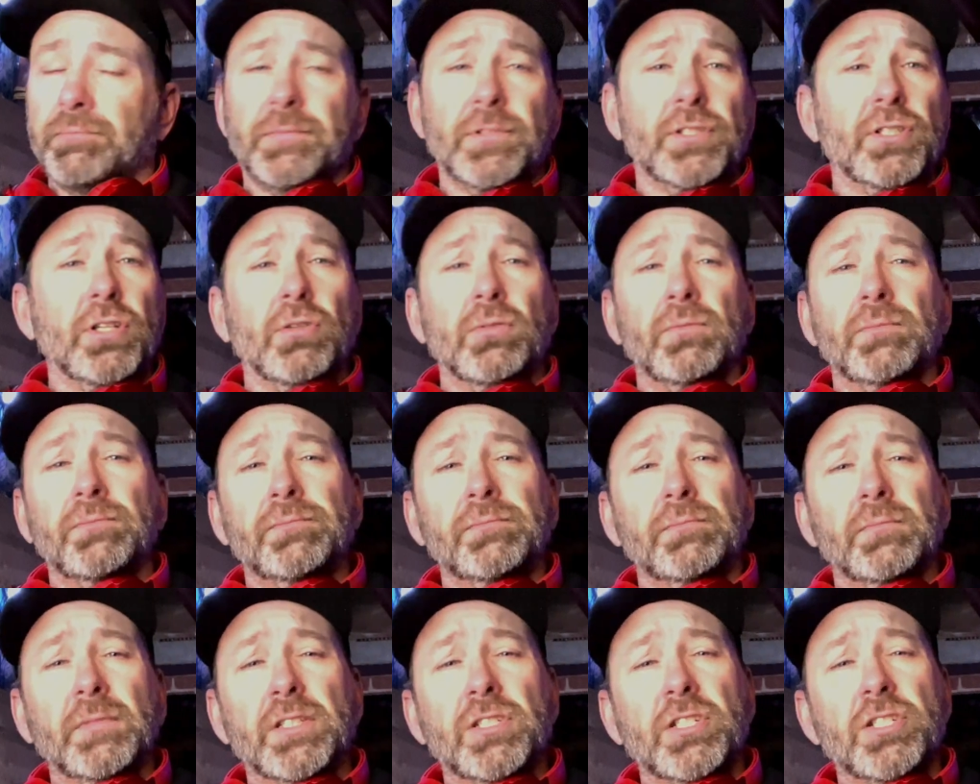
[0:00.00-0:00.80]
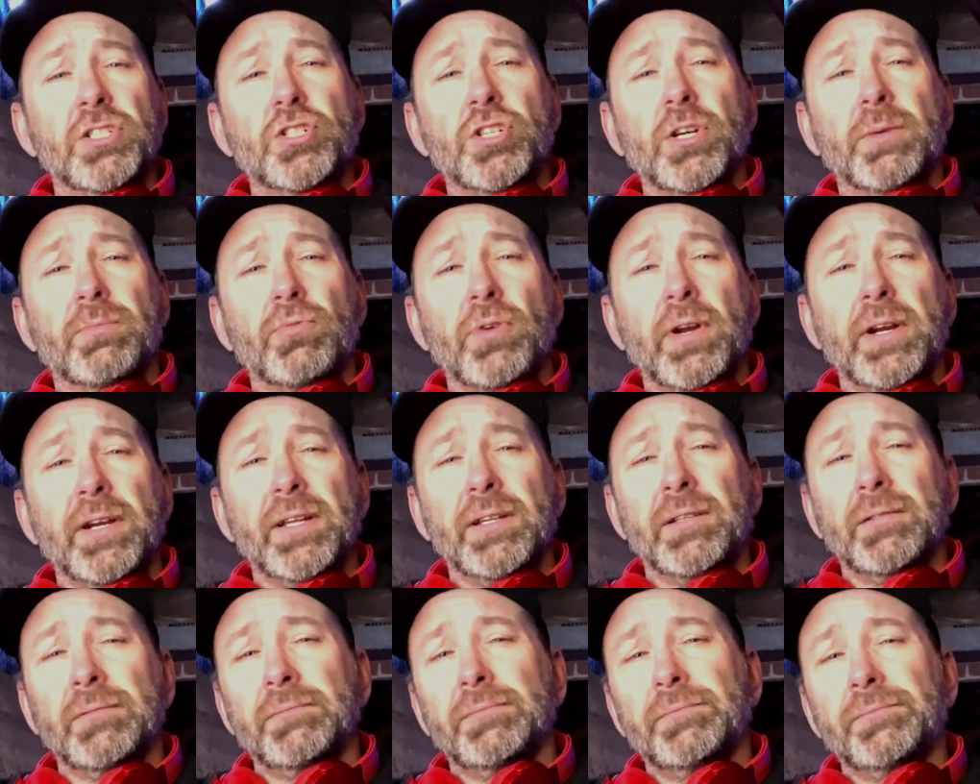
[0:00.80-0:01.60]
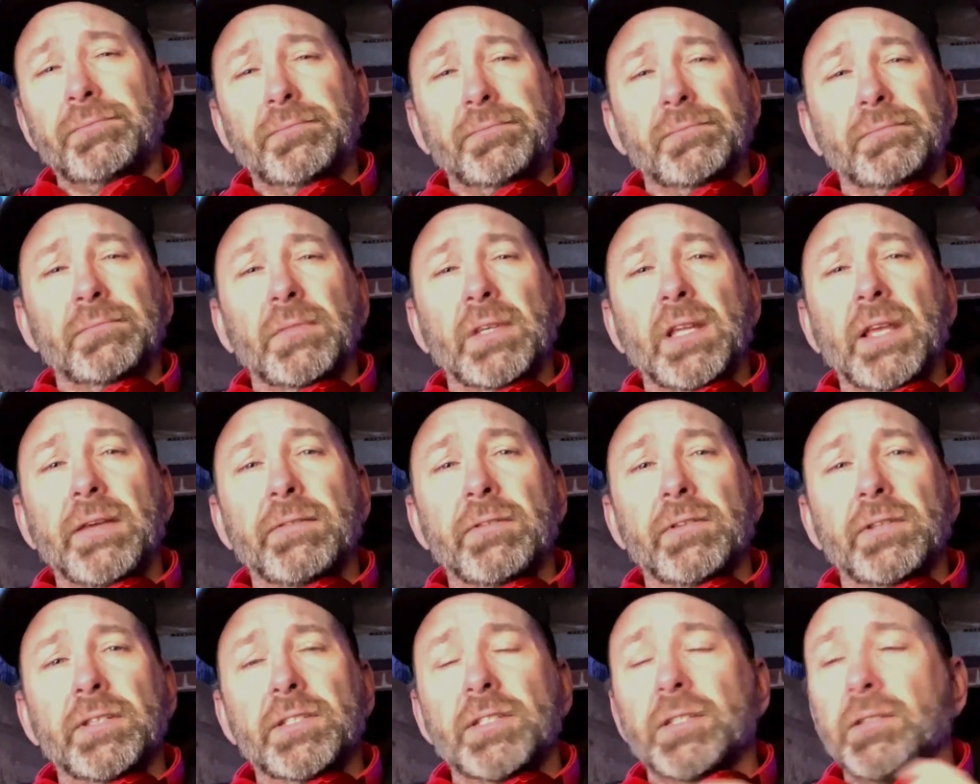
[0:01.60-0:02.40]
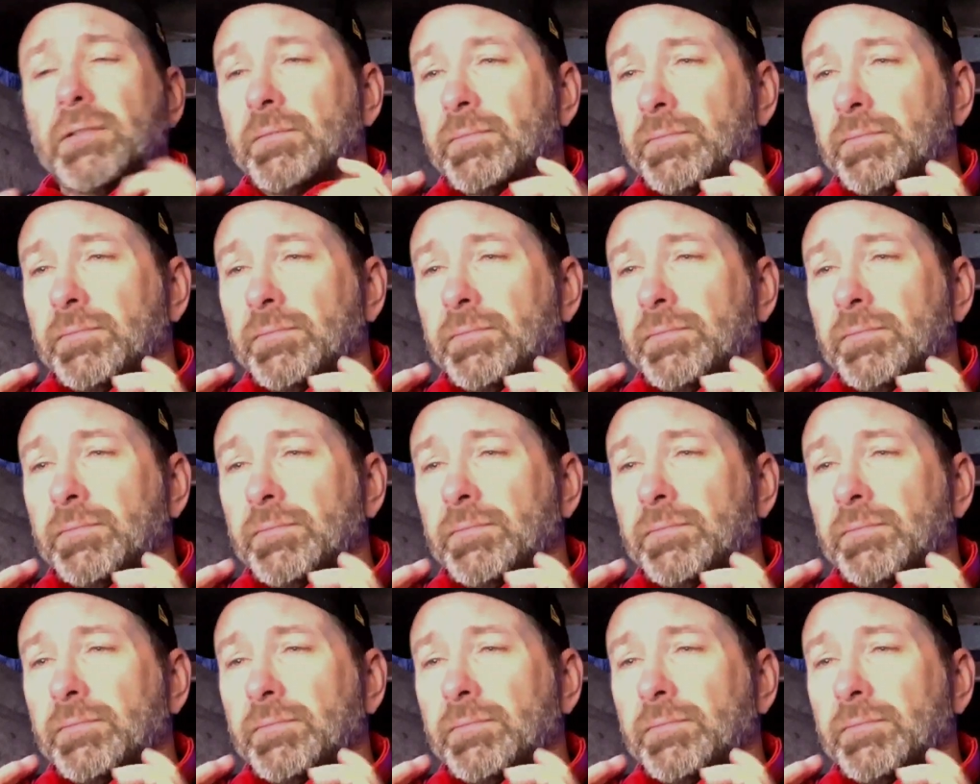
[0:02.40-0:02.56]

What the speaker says: So let's just jump right in. Give a listen.